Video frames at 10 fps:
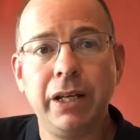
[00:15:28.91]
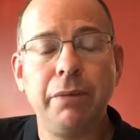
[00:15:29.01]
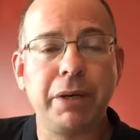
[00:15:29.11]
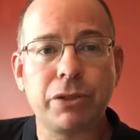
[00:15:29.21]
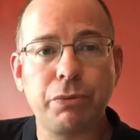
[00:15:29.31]

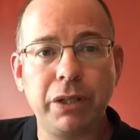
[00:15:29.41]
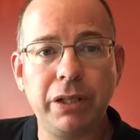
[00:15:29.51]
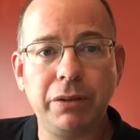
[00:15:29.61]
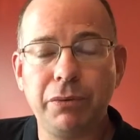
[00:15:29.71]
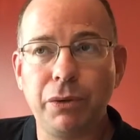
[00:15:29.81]
because
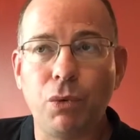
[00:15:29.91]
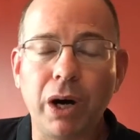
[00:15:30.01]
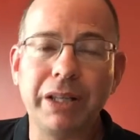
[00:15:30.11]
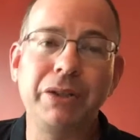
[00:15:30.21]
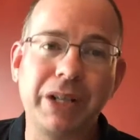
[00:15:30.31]
we
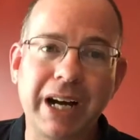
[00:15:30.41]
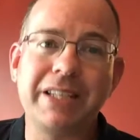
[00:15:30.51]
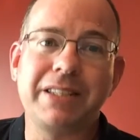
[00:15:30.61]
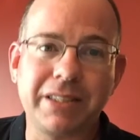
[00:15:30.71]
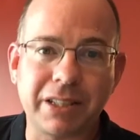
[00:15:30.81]
want you
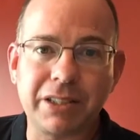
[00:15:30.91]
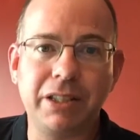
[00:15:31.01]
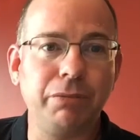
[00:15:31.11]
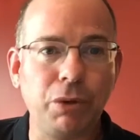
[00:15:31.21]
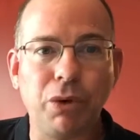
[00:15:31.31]
guys to
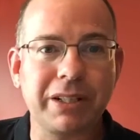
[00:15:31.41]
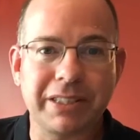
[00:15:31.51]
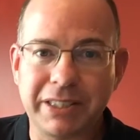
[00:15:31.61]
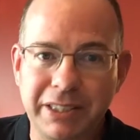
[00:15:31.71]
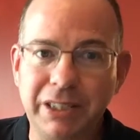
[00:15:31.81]
succeed. We want
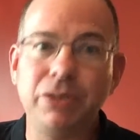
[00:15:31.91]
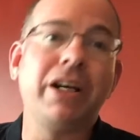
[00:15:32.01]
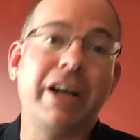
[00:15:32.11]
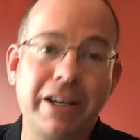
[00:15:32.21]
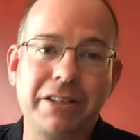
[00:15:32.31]
to see you
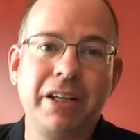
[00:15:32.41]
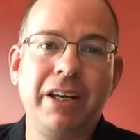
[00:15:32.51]
guys